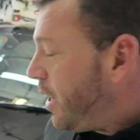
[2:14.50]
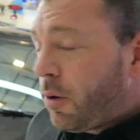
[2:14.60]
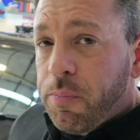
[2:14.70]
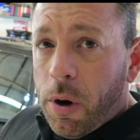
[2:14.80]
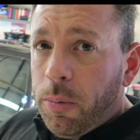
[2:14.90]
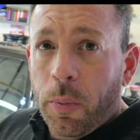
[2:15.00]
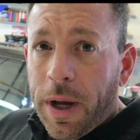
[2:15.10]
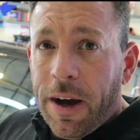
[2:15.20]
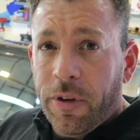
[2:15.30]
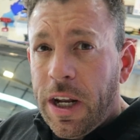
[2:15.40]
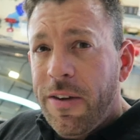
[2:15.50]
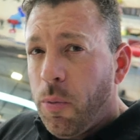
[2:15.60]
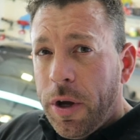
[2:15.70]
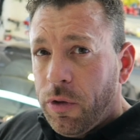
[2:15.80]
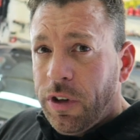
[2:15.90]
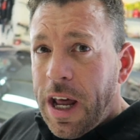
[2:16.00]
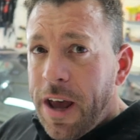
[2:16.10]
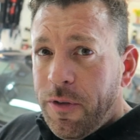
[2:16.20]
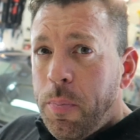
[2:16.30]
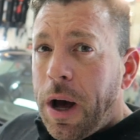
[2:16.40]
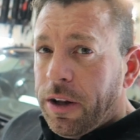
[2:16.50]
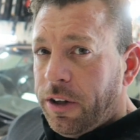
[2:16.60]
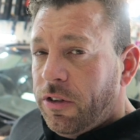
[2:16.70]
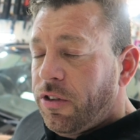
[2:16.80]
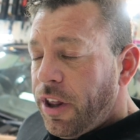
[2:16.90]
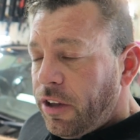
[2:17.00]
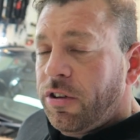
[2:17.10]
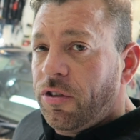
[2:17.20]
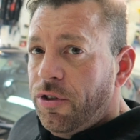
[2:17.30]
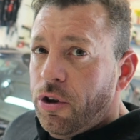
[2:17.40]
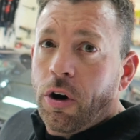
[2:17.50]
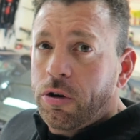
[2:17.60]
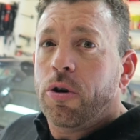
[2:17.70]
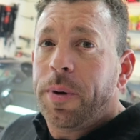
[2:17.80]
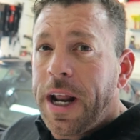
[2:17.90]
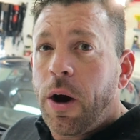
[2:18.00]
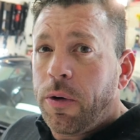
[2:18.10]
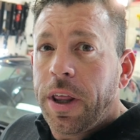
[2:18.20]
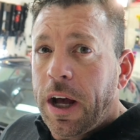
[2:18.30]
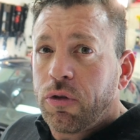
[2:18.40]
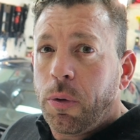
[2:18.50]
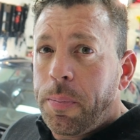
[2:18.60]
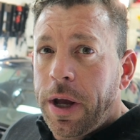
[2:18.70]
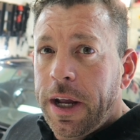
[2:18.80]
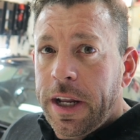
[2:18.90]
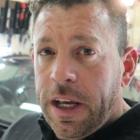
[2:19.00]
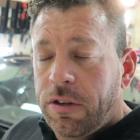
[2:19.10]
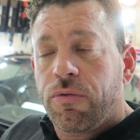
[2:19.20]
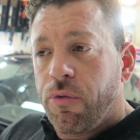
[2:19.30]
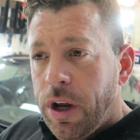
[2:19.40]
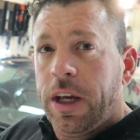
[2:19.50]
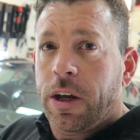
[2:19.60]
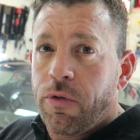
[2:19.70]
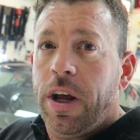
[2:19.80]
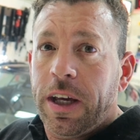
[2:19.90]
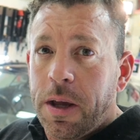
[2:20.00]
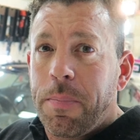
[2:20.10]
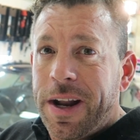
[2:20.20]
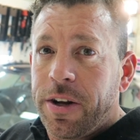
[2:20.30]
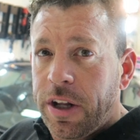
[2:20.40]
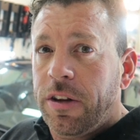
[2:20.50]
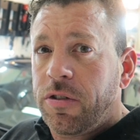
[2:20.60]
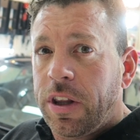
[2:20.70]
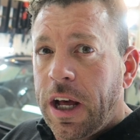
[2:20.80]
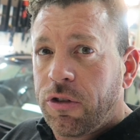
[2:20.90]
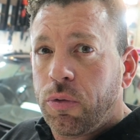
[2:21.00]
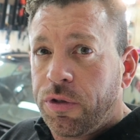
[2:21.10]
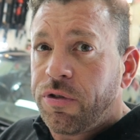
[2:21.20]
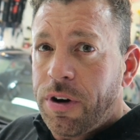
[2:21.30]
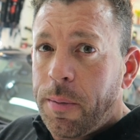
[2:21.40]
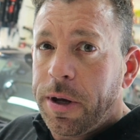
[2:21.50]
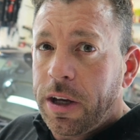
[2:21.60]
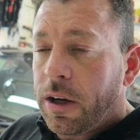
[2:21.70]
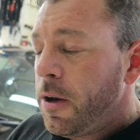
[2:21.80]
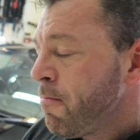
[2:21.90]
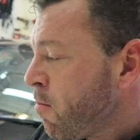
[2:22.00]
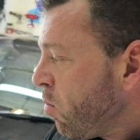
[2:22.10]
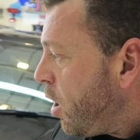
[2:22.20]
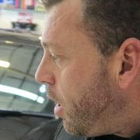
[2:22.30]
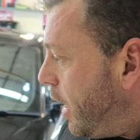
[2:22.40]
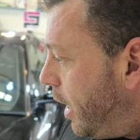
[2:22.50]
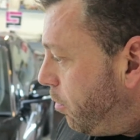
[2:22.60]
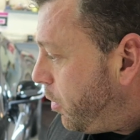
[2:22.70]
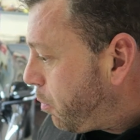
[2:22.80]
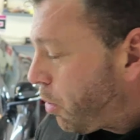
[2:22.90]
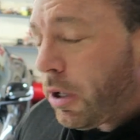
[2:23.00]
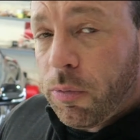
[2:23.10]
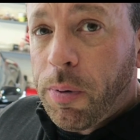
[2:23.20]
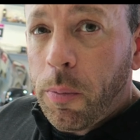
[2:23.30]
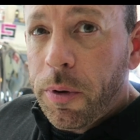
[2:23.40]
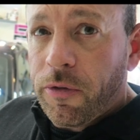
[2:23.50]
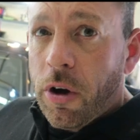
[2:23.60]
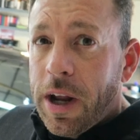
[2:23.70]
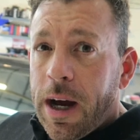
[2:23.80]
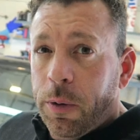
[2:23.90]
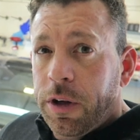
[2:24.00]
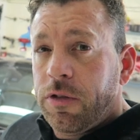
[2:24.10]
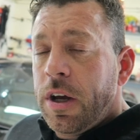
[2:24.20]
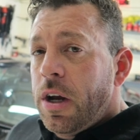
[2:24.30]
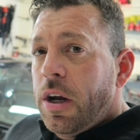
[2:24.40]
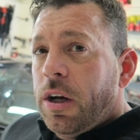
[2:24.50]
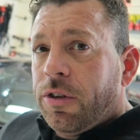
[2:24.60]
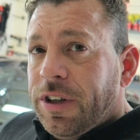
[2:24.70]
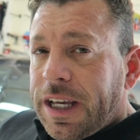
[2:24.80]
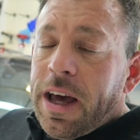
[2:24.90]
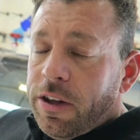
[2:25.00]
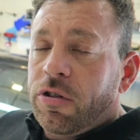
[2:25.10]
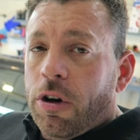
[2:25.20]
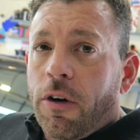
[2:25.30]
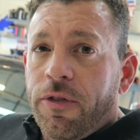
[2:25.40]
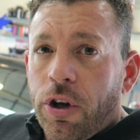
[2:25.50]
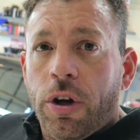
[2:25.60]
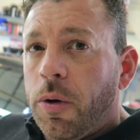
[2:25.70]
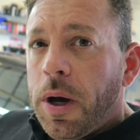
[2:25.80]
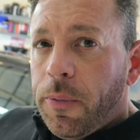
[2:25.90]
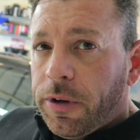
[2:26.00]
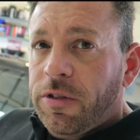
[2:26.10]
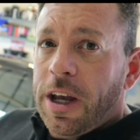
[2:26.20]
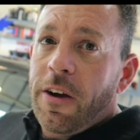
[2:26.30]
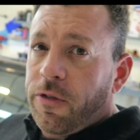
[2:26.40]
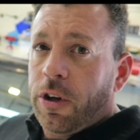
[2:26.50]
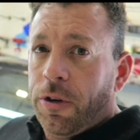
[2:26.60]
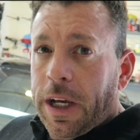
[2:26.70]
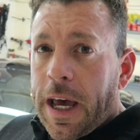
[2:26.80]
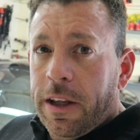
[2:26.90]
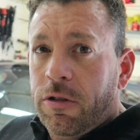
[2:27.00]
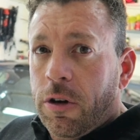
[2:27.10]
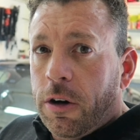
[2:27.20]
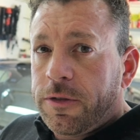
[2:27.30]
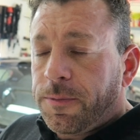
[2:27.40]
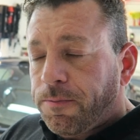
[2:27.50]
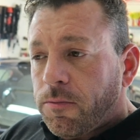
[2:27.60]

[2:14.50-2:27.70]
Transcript: And the problem we're having, even we're using a heavy pad, is this is not coming out of the actual paint. It's really, really bedded into the actual ceramic. Um, the biggest problem we've got now is to get this off and the only way we're safely going to get this off